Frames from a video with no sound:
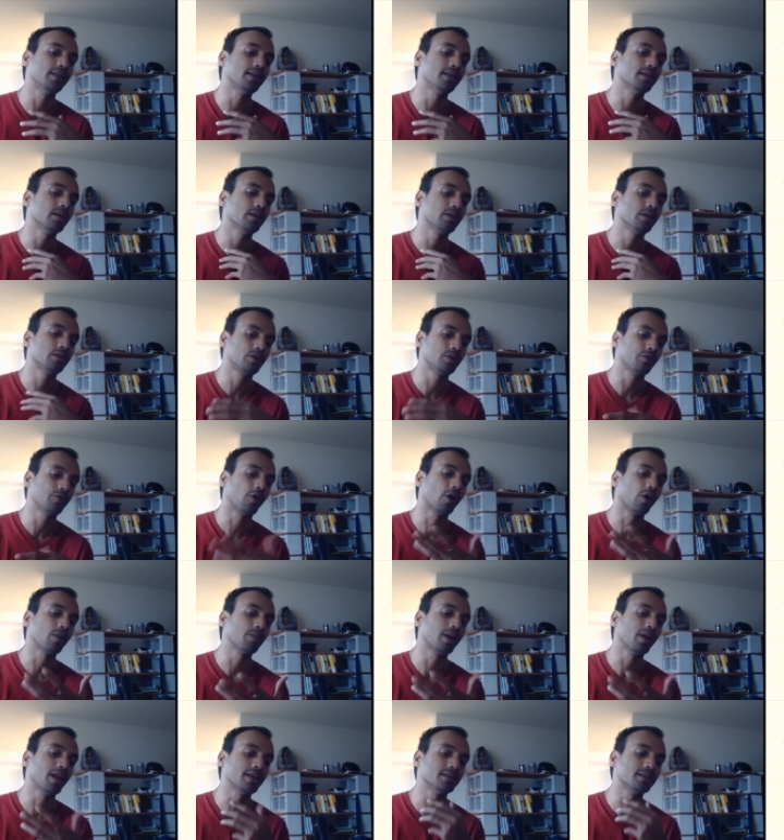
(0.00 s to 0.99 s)
to
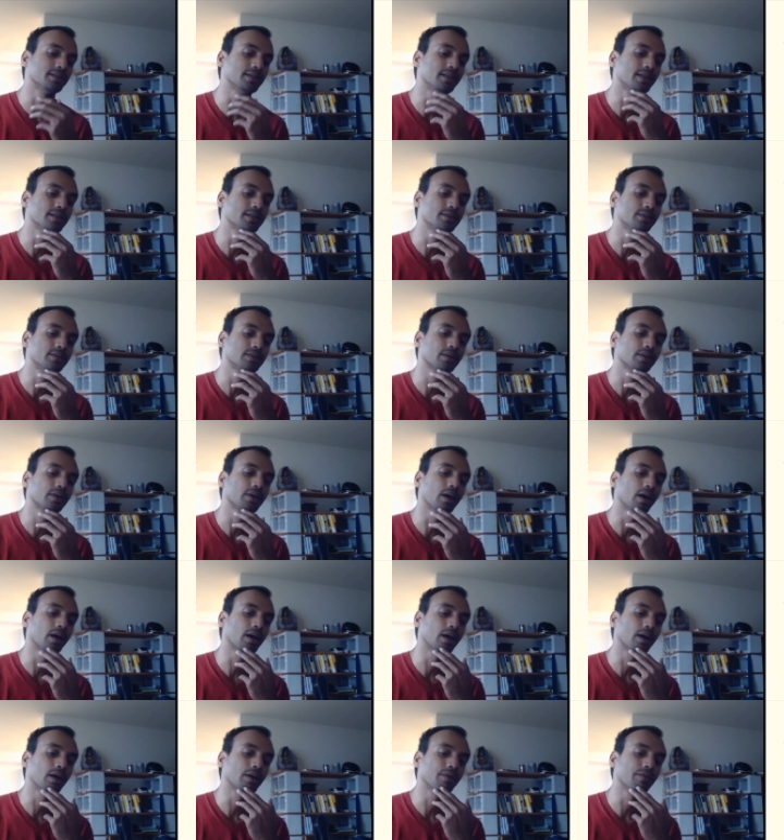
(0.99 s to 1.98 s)
formalize this,
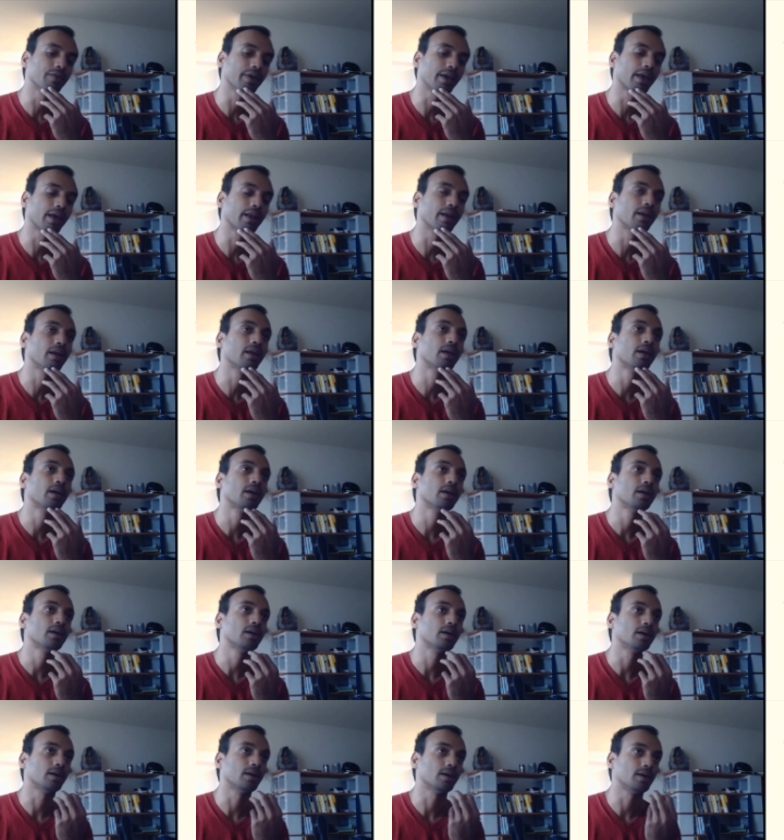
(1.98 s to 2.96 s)
uh, we can
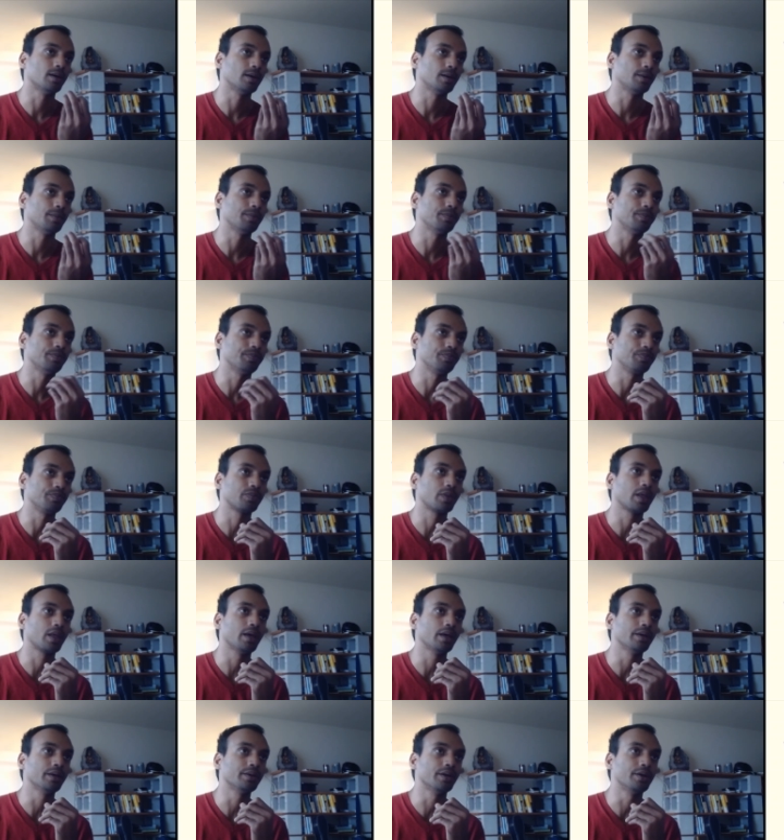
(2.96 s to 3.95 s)
um,
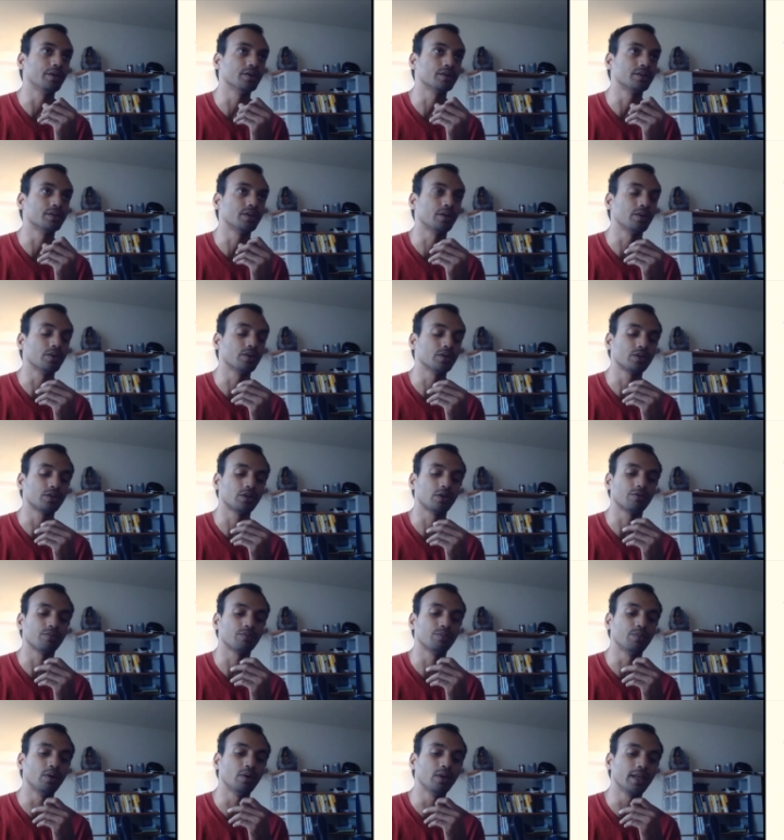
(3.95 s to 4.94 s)
introduced the notion of
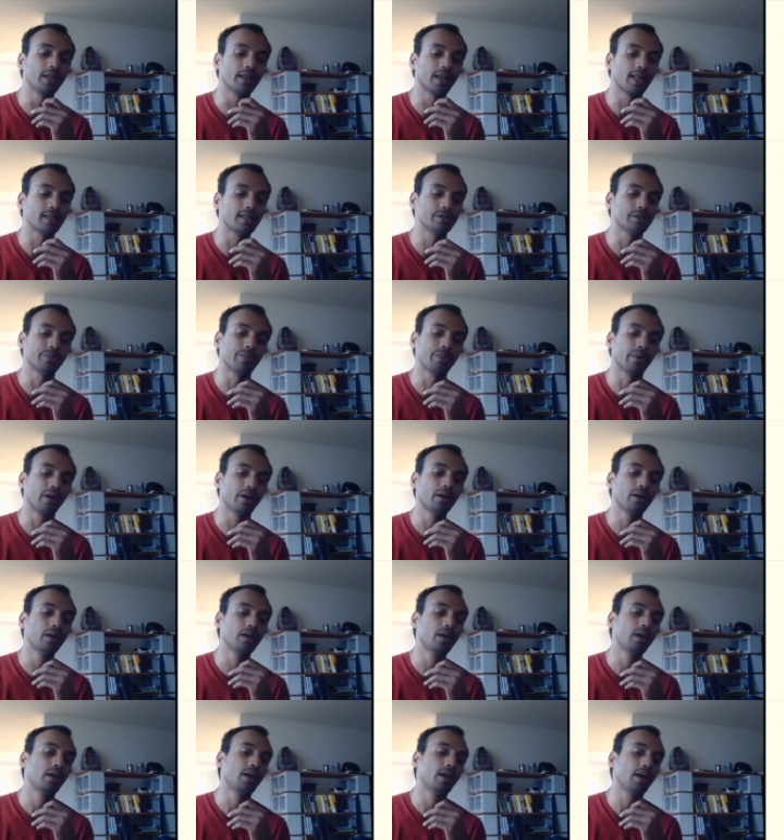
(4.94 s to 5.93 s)
Boolean algebra,
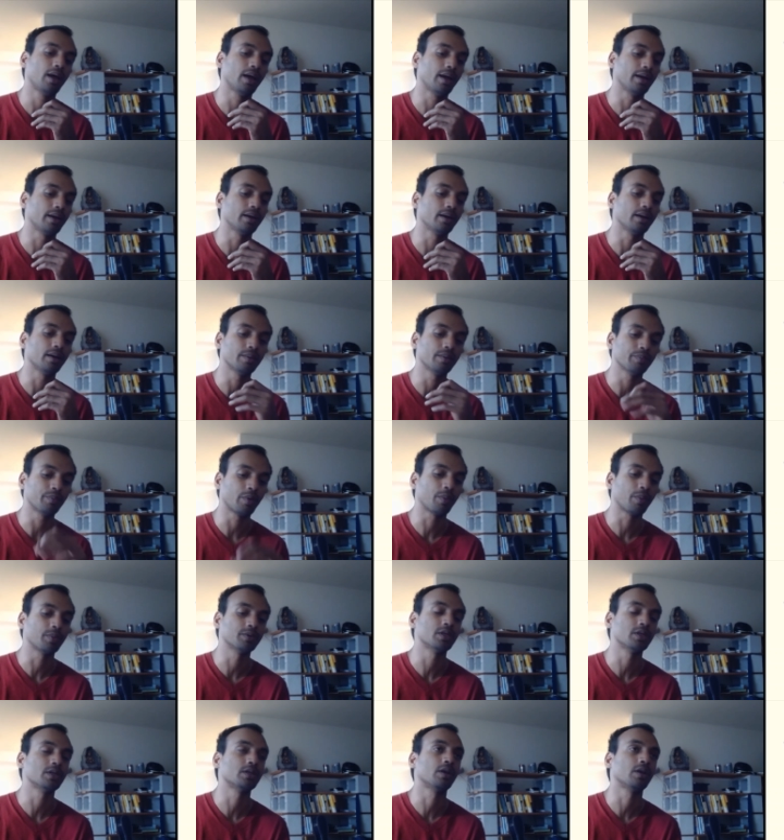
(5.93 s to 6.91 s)
and
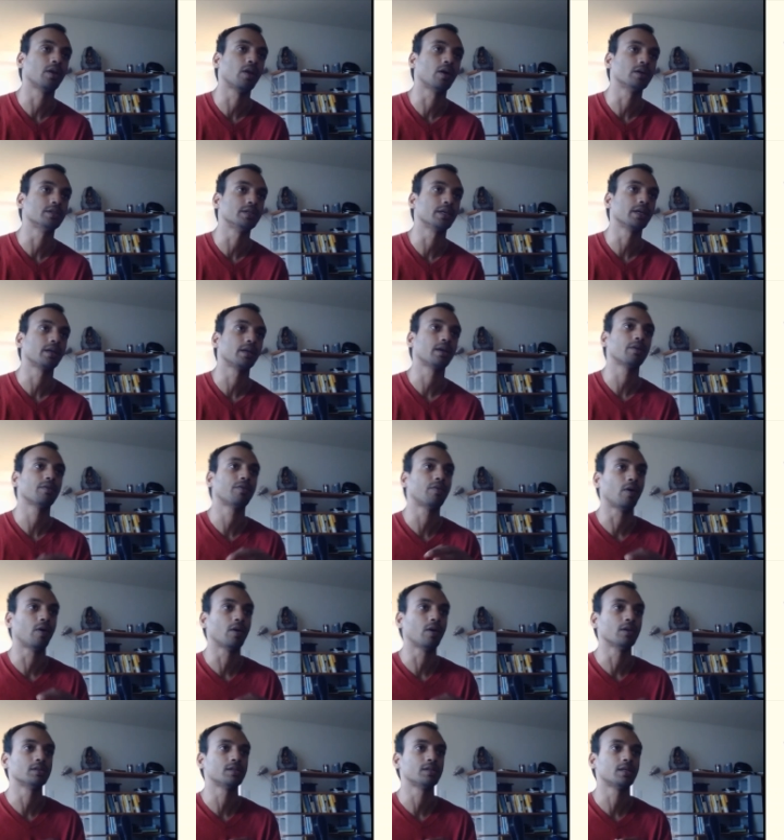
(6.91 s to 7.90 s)
propositional logic
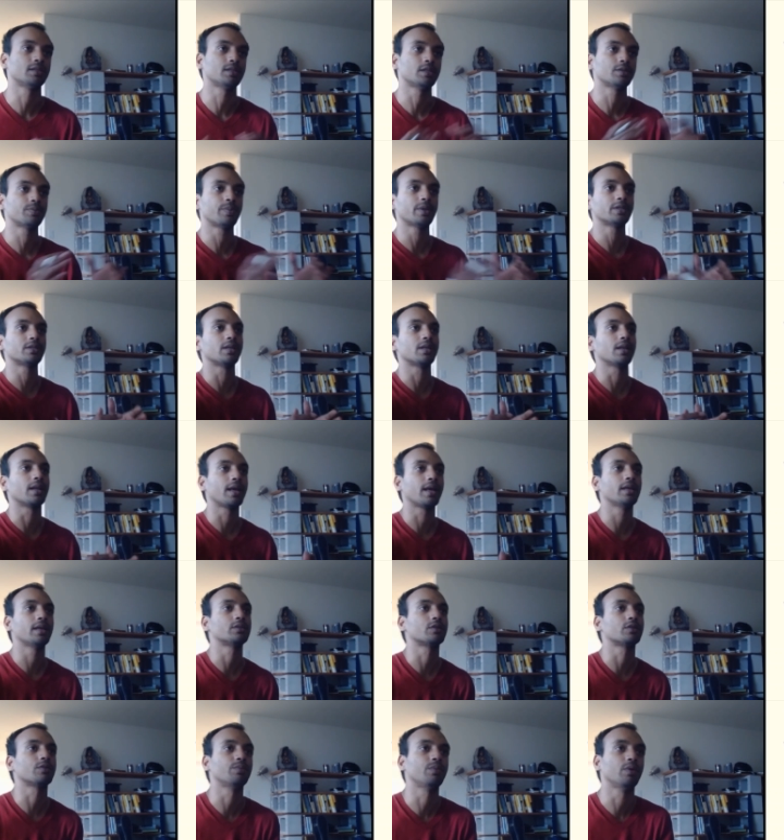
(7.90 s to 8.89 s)
falls as a special
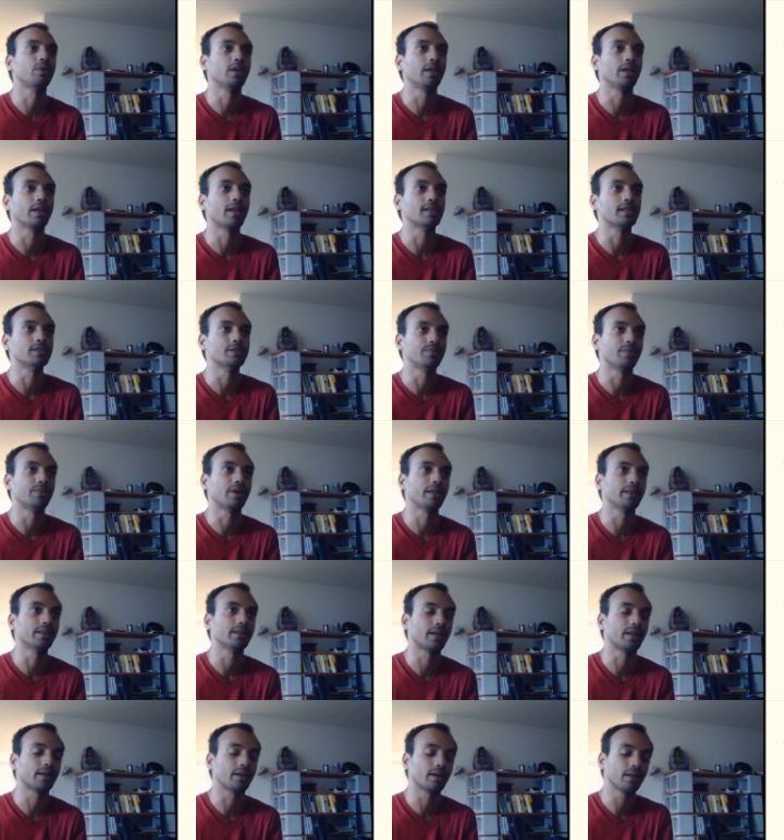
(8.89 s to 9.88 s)
case of Boolean algebra in
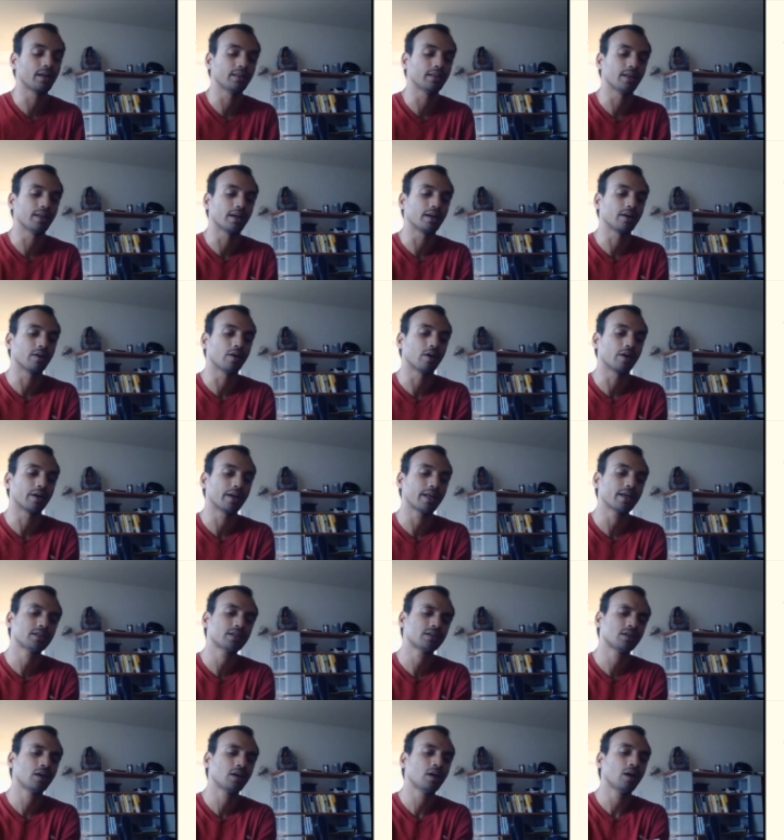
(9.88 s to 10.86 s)
that in that
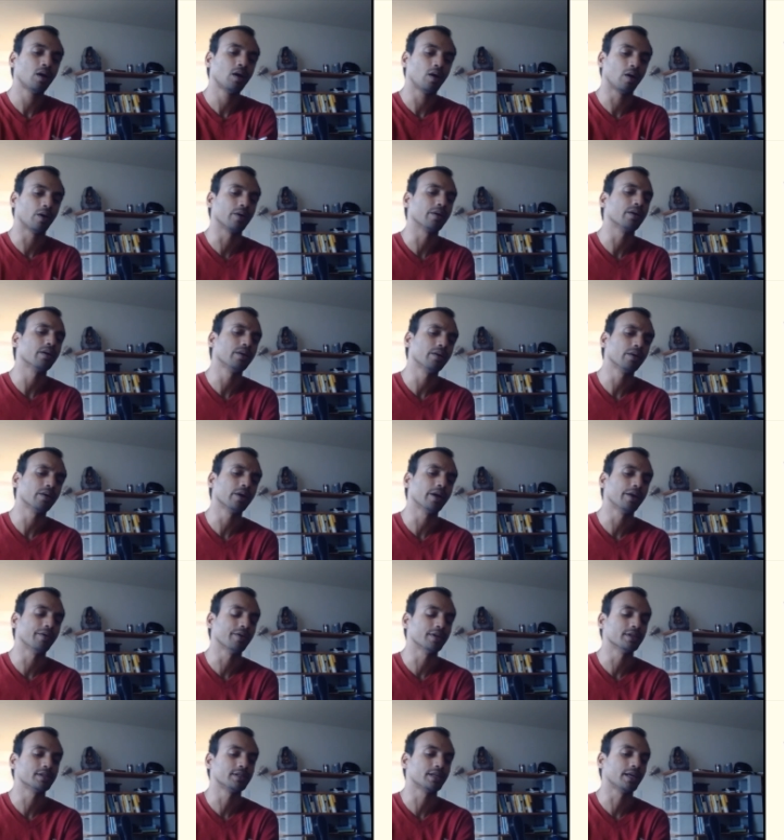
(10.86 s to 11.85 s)
context. Or you could
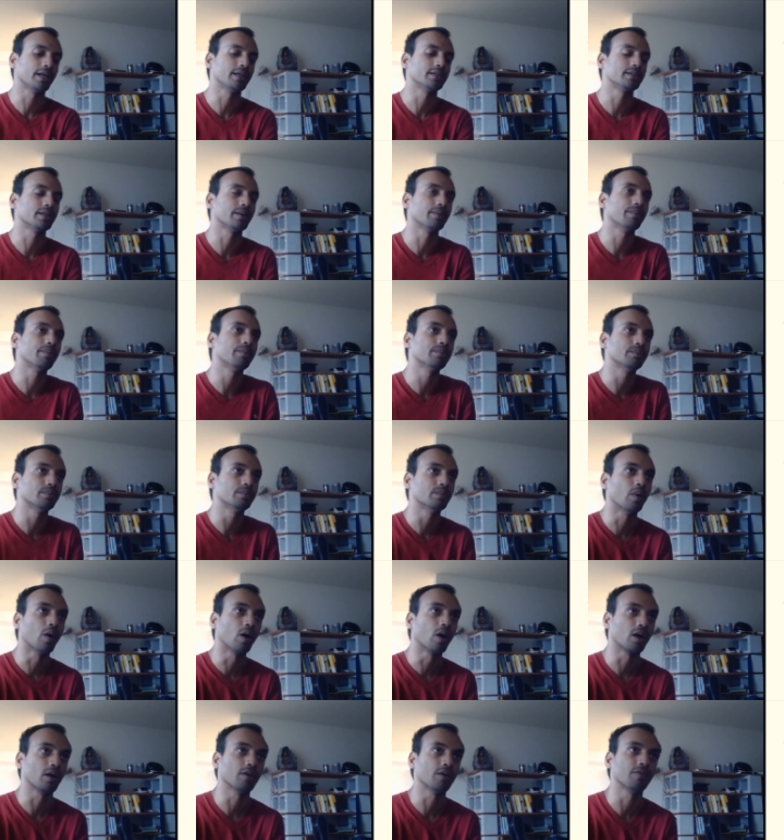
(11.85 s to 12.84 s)
even say it's a
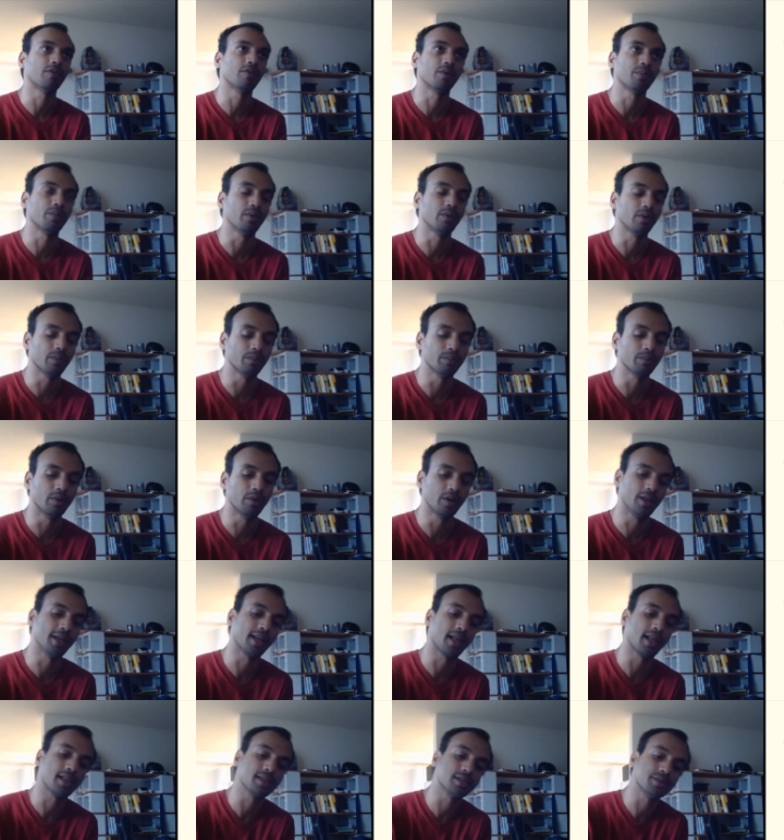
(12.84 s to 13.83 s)
model for
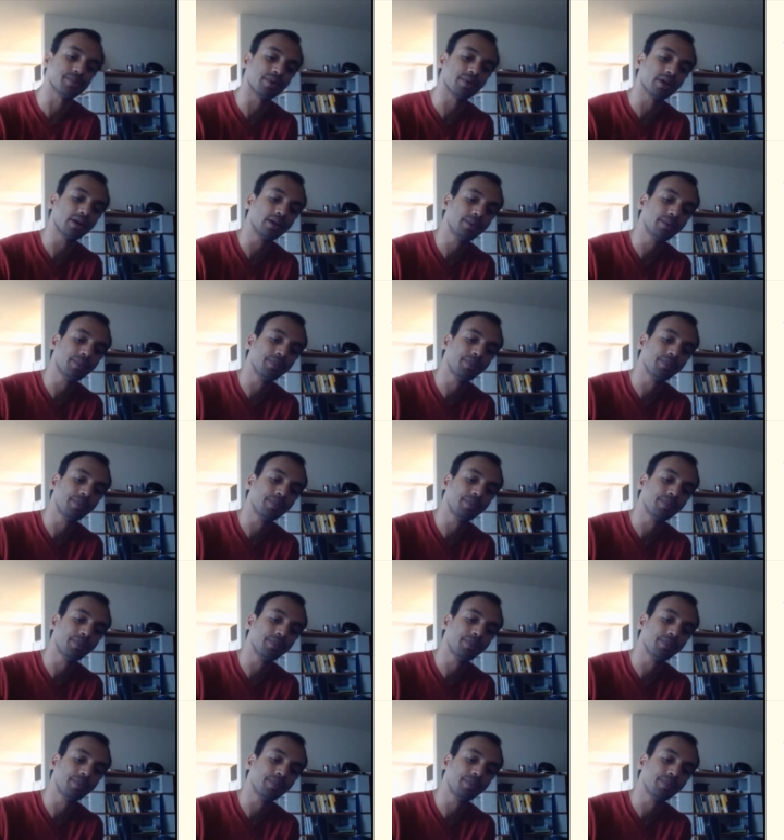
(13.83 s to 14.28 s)
Boolean algebra.